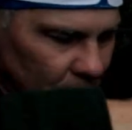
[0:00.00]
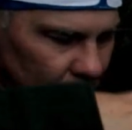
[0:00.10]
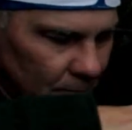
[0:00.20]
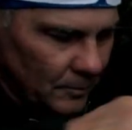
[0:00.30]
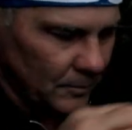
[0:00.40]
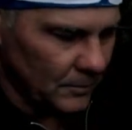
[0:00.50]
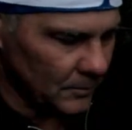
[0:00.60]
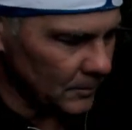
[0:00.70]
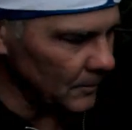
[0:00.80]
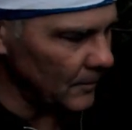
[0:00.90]

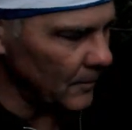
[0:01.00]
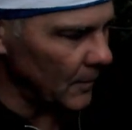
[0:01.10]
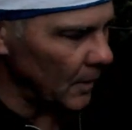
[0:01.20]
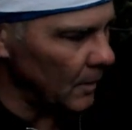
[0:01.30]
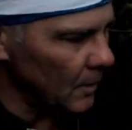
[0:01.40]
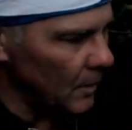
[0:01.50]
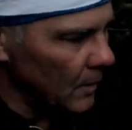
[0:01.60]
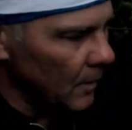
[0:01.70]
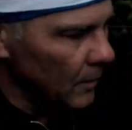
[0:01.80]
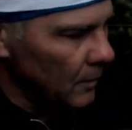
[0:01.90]

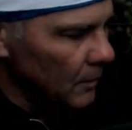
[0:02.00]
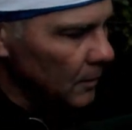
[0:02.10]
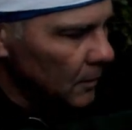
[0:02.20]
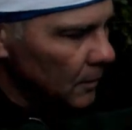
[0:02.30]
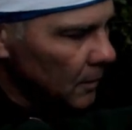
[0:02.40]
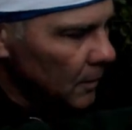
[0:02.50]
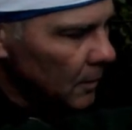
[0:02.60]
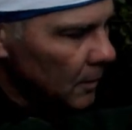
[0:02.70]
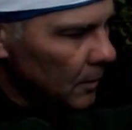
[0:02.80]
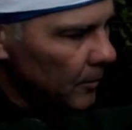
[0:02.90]

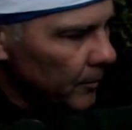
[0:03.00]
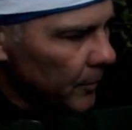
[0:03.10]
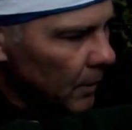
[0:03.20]
[no speech]